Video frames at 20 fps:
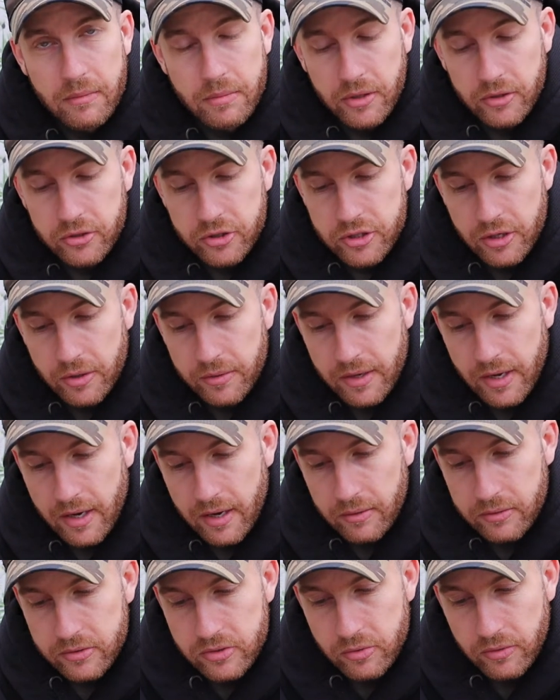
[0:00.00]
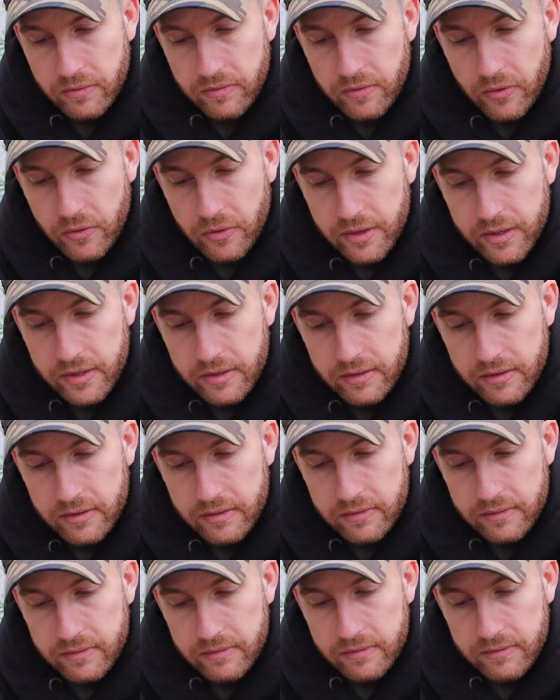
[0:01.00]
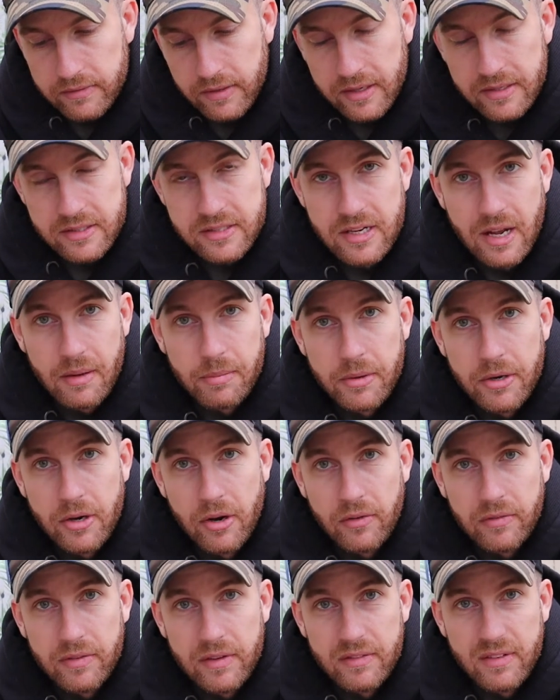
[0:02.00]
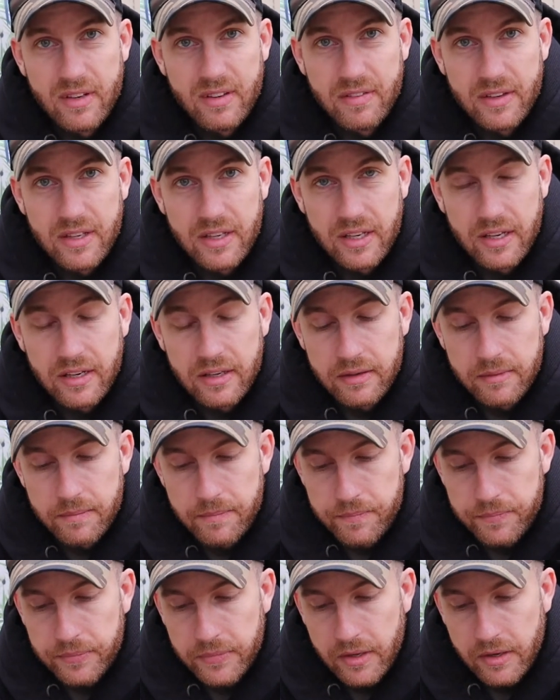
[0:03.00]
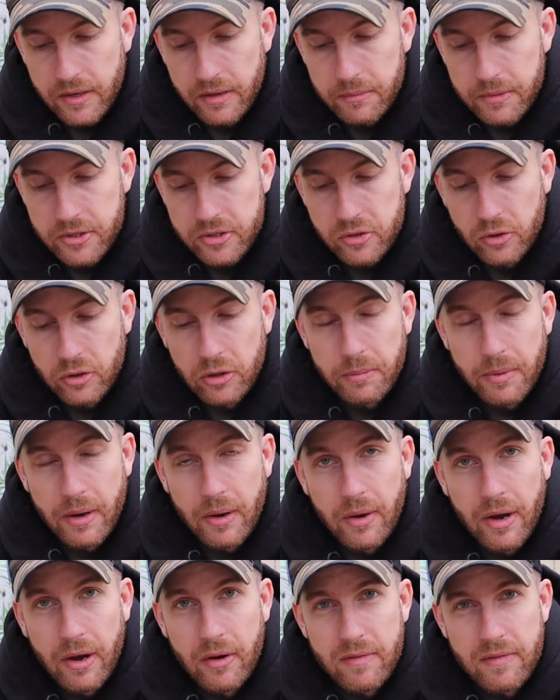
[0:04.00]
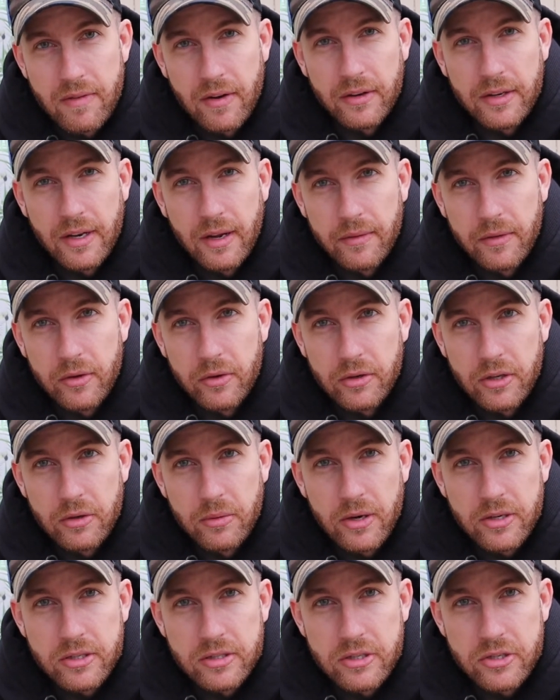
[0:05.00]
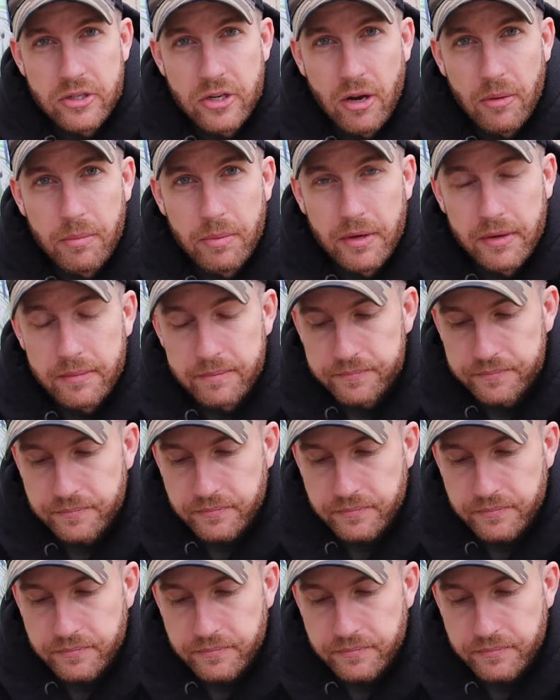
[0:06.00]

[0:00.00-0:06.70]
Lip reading: But I'll show you how to avoid that snapping off, even if it did. It's all about how far down the hook you actually sharpen it.